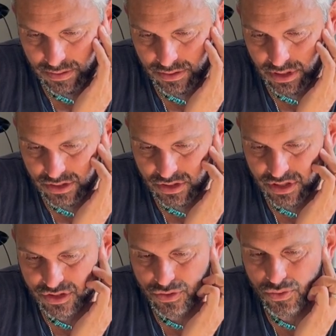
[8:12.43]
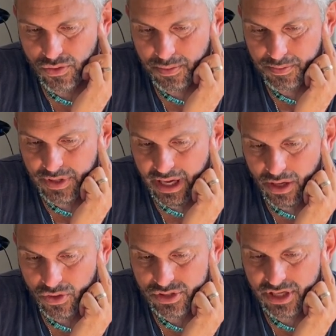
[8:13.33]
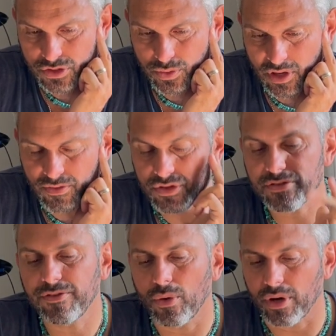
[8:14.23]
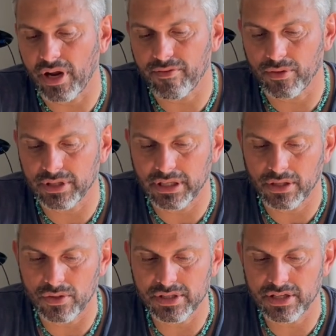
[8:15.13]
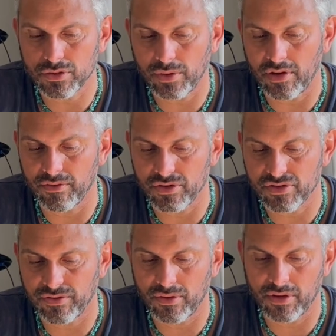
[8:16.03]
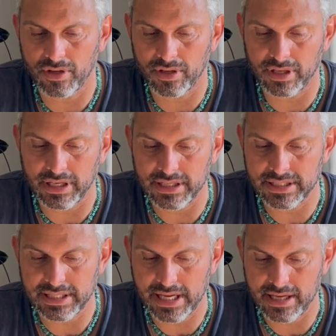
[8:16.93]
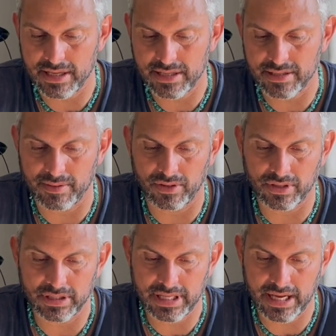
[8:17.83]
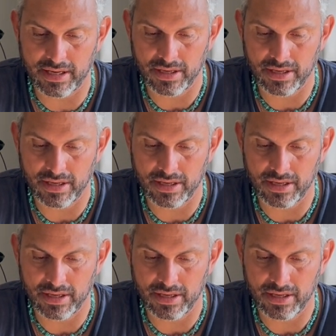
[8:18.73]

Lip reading: It's through Hosea 12 verse 4, not 14. Hosea 12 verse 4, and it says, I'm going to look at that.